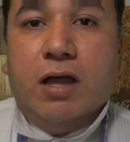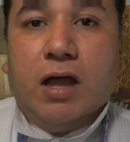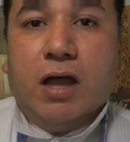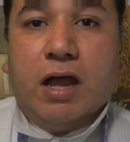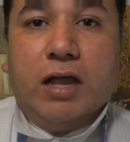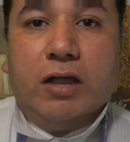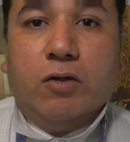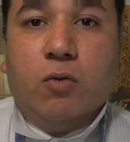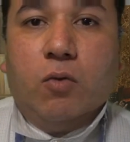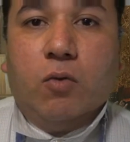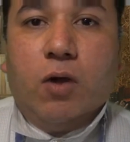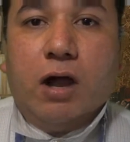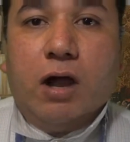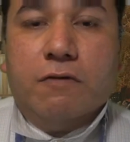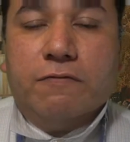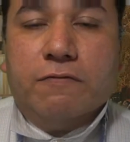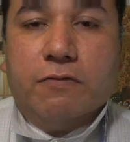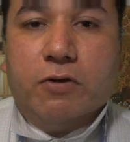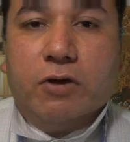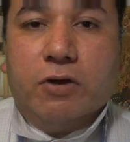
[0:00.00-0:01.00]
I go
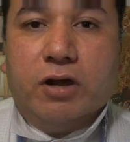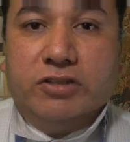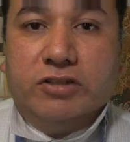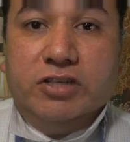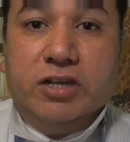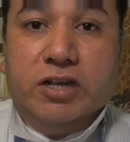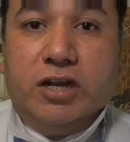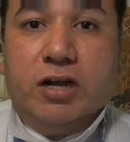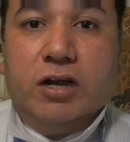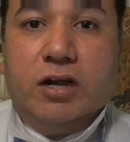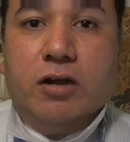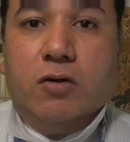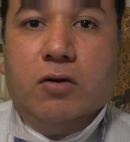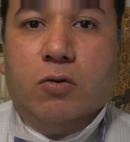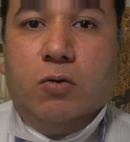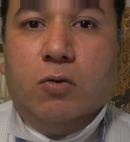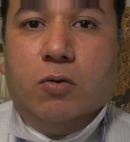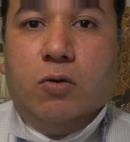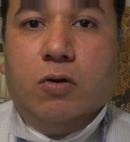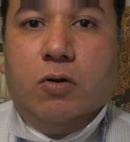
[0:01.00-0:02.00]
out for a dinner
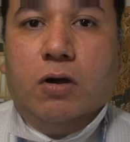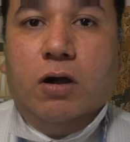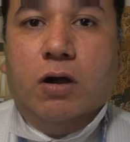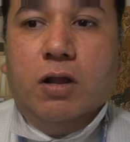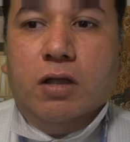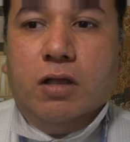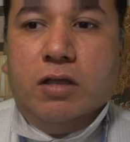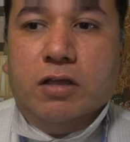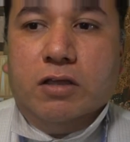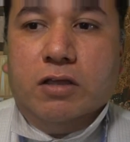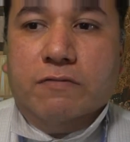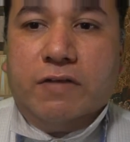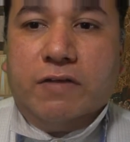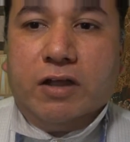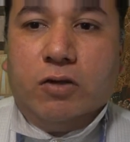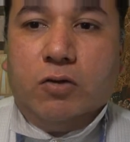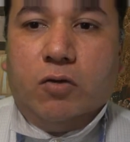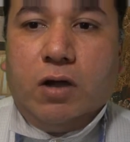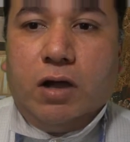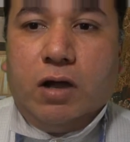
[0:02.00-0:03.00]
or if
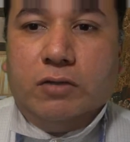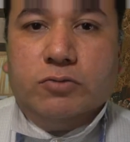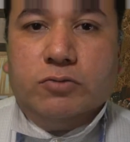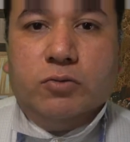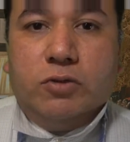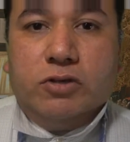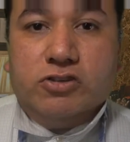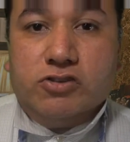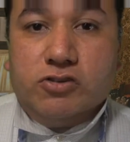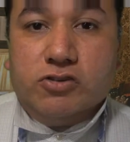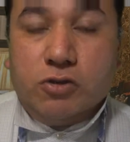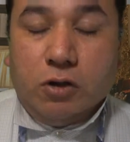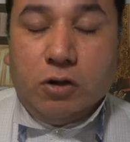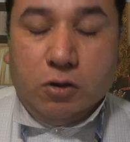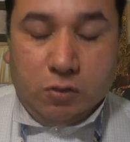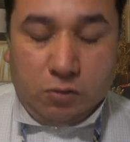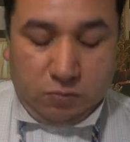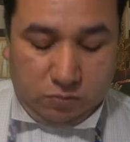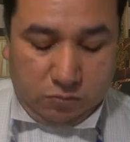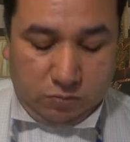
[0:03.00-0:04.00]
I go out to a
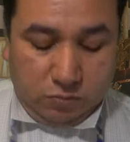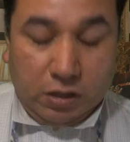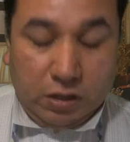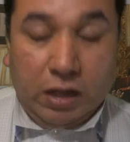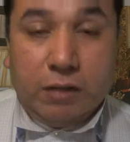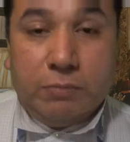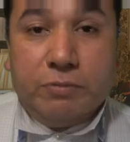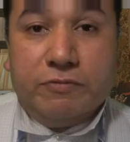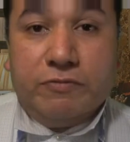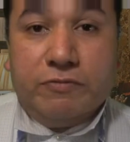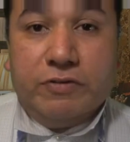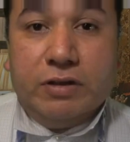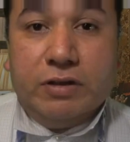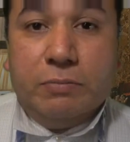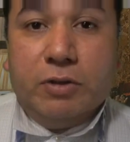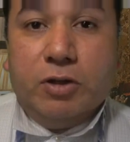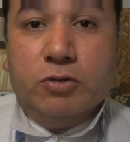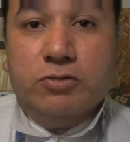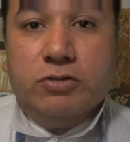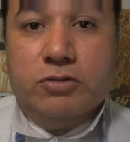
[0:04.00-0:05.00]
show I'll prefer the
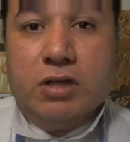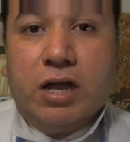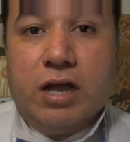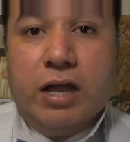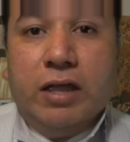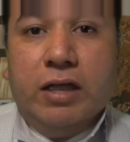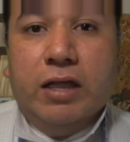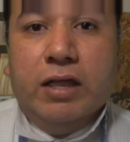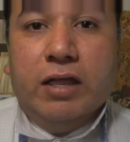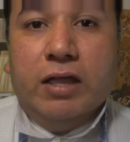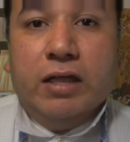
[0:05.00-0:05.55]
bow tie